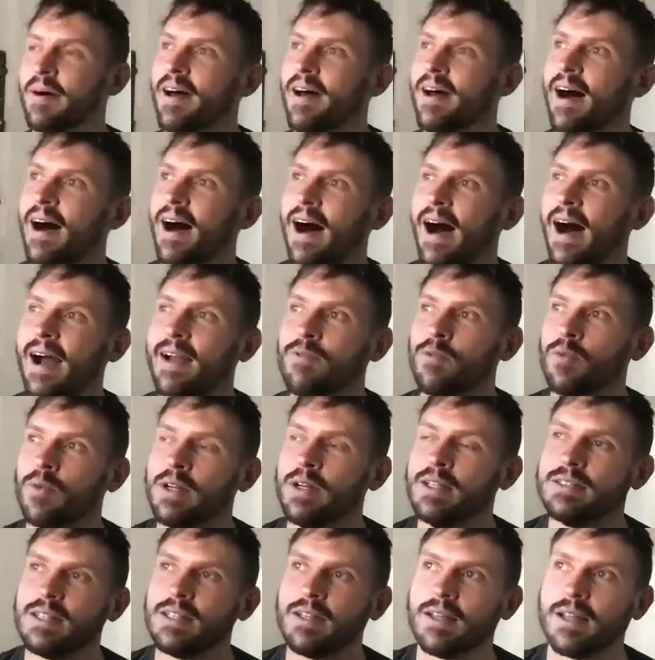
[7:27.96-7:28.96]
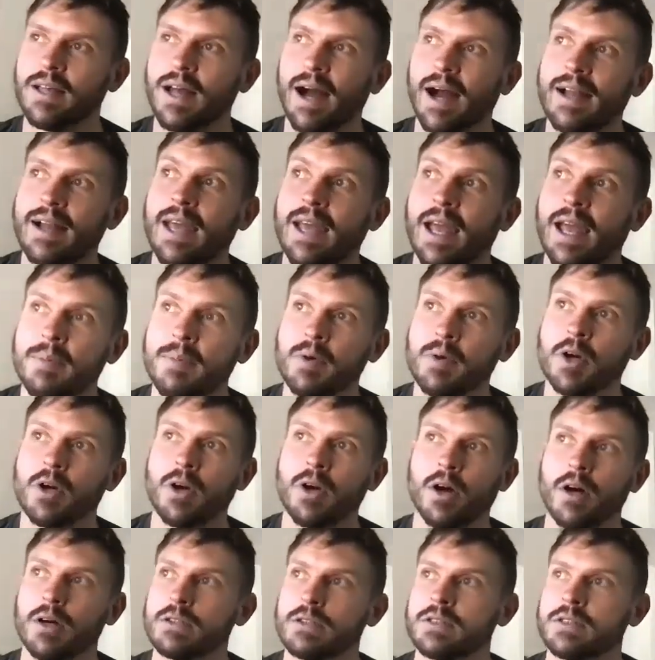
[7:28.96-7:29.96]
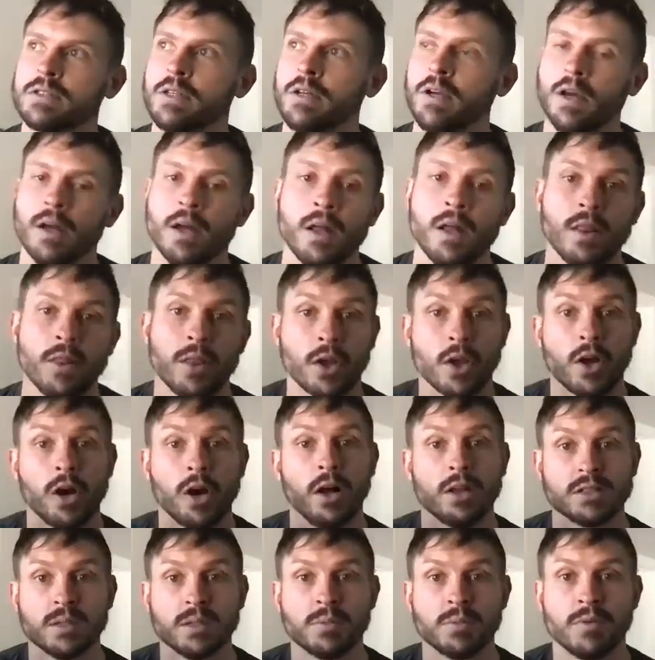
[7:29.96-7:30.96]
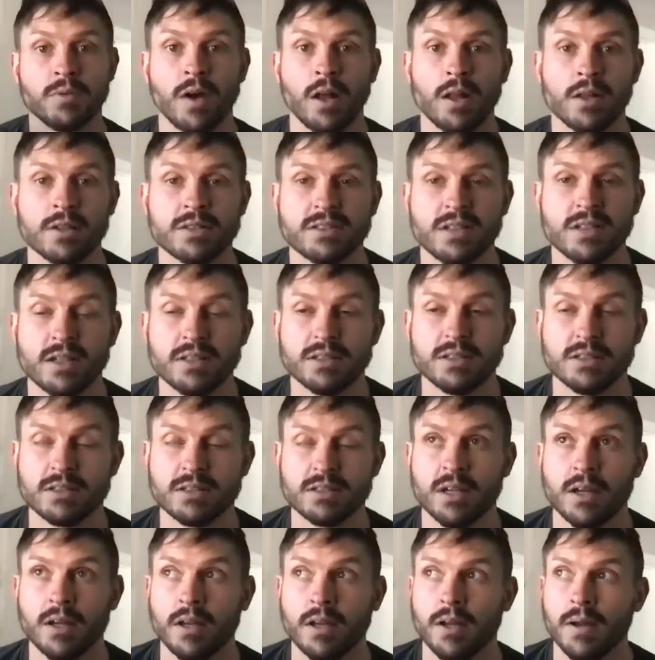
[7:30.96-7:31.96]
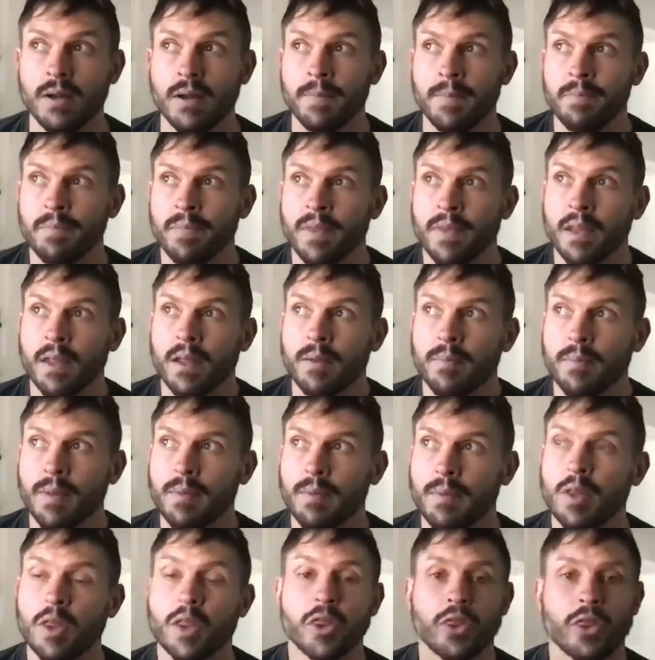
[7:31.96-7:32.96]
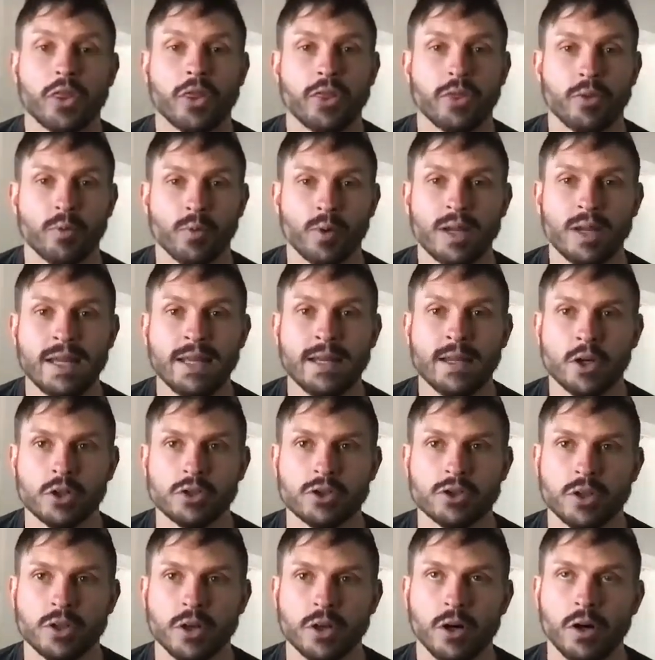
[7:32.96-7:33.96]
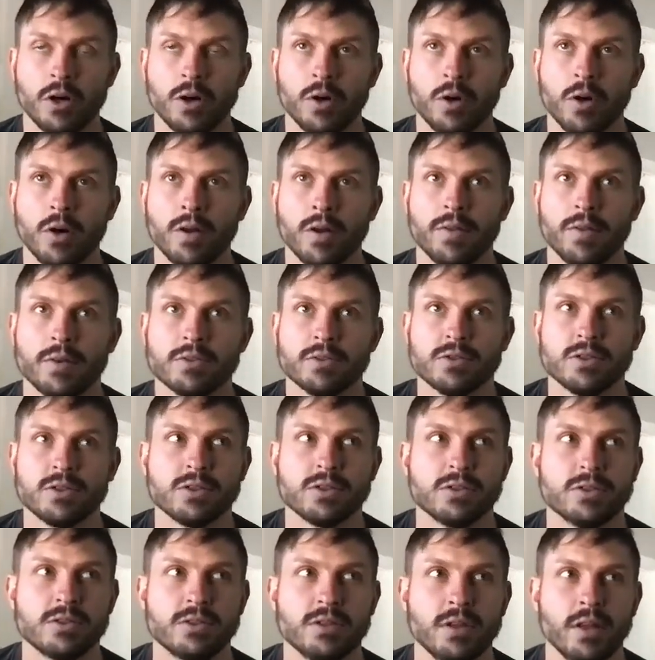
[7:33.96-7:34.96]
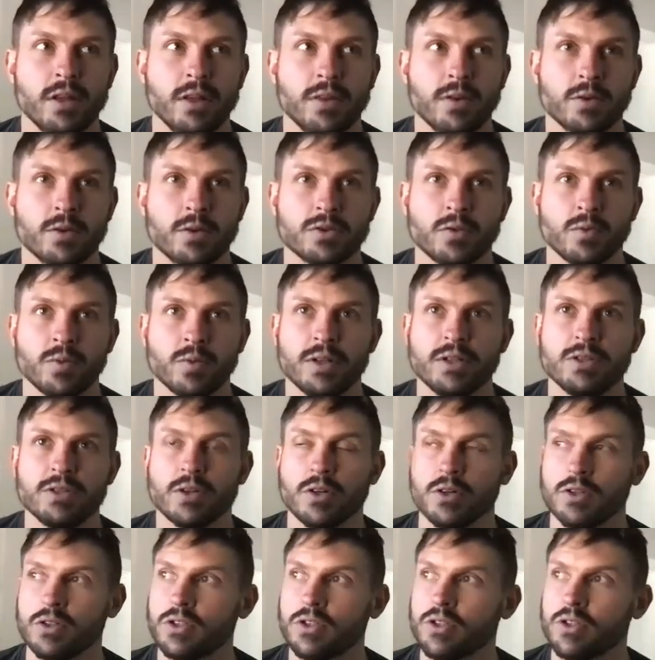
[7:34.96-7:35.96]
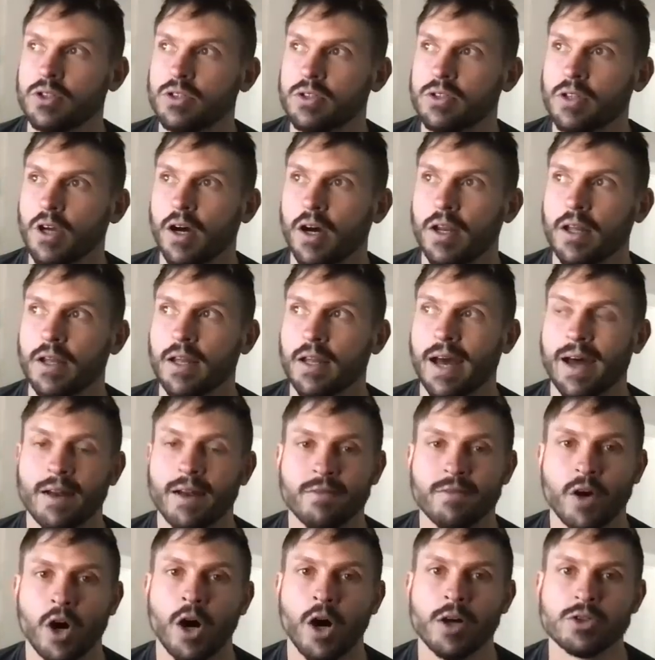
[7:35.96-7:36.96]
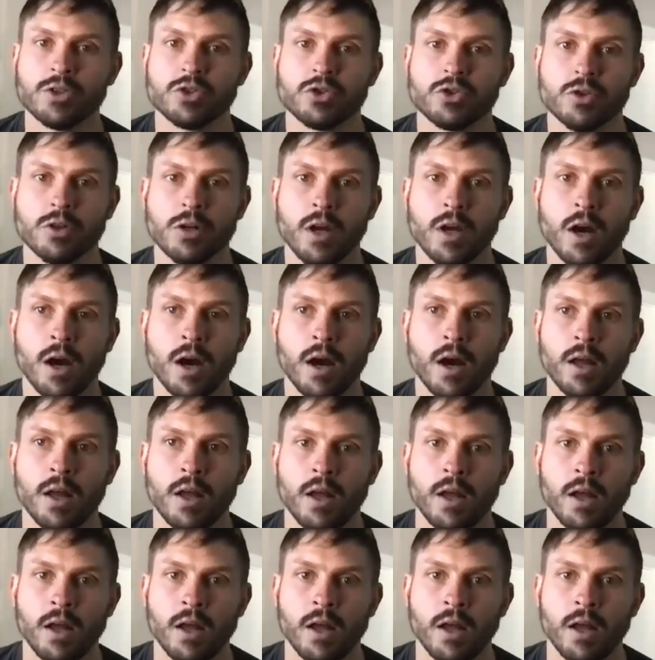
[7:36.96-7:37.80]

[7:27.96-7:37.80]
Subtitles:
But I recently I came across the concept of allostasis maybe 3 years ago, and there's a research study out of Austria,